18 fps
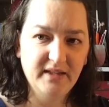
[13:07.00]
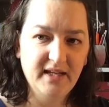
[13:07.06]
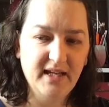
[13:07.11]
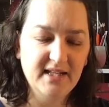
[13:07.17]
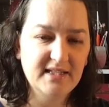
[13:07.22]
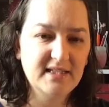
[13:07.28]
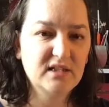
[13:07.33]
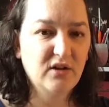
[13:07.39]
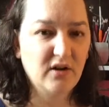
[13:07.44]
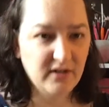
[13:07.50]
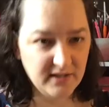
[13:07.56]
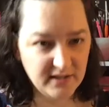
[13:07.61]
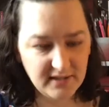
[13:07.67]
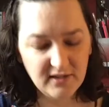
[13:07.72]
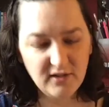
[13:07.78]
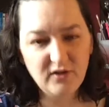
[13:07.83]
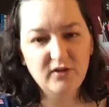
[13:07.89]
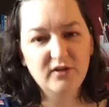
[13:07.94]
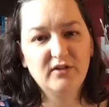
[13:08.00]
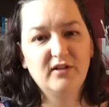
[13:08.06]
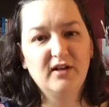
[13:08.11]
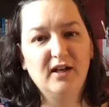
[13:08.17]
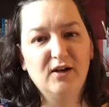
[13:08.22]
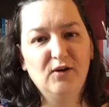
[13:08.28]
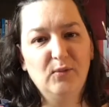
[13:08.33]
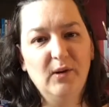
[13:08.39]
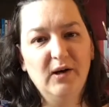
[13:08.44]
get started on
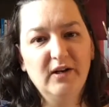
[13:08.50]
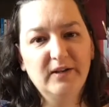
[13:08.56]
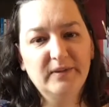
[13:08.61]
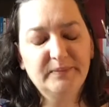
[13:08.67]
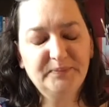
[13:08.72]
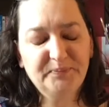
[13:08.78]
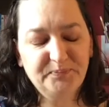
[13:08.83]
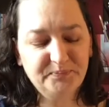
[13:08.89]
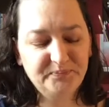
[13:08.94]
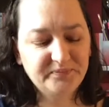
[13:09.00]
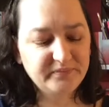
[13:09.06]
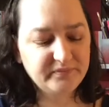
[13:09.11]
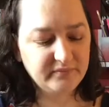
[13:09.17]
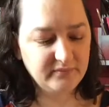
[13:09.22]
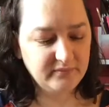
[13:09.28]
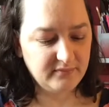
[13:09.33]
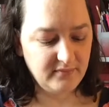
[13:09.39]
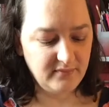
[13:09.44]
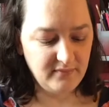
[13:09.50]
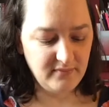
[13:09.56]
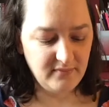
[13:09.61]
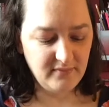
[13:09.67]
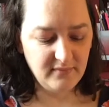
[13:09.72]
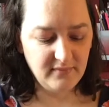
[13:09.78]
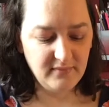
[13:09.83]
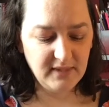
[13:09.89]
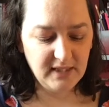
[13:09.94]
colourwork.
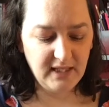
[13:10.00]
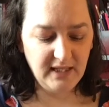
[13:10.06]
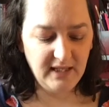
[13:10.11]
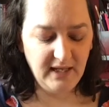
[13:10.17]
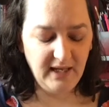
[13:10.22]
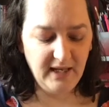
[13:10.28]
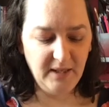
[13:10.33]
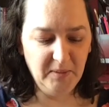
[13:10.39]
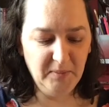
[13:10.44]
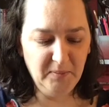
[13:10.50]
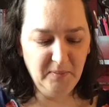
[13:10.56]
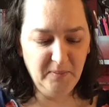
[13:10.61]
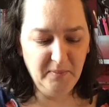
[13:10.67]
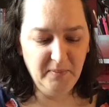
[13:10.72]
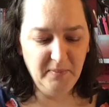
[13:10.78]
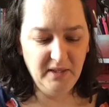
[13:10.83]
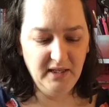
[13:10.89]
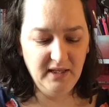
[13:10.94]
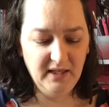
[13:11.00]
And